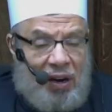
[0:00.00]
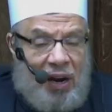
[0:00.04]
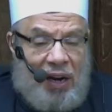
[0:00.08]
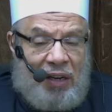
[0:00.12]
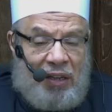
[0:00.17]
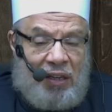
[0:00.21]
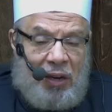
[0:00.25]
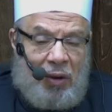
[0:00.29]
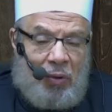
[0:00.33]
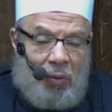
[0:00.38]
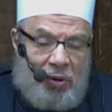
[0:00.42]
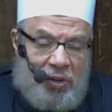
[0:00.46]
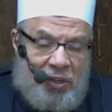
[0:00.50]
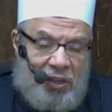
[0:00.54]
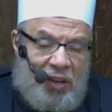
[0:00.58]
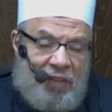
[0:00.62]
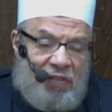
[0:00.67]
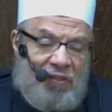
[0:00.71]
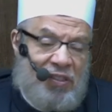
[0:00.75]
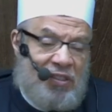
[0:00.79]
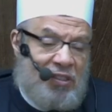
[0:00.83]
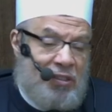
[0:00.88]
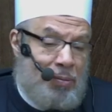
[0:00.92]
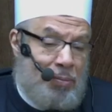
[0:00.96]
So
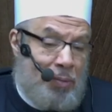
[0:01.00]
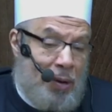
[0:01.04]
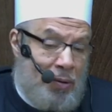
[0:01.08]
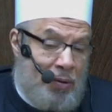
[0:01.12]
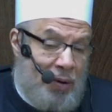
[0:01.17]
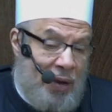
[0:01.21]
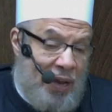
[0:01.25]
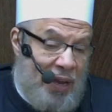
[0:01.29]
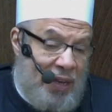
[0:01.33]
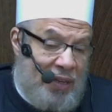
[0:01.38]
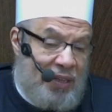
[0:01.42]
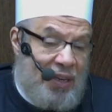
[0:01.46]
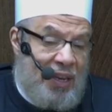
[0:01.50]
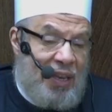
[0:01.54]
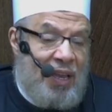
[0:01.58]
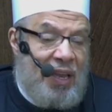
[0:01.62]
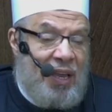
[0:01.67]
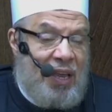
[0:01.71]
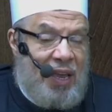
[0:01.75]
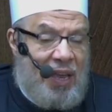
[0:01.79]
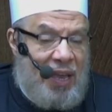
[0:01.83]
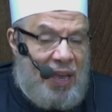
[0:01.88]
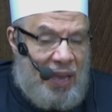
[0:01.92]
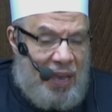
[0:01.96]
he mentioned
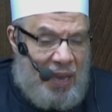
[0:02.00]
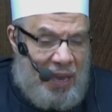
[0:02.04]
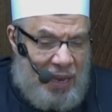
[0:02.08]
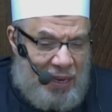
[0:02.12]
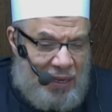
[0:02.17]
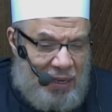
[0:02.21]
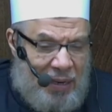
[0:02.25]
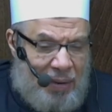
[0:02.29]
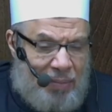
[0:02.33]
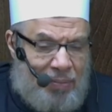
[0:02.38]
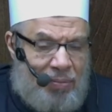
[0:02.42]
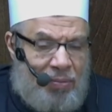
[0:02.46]
to him that,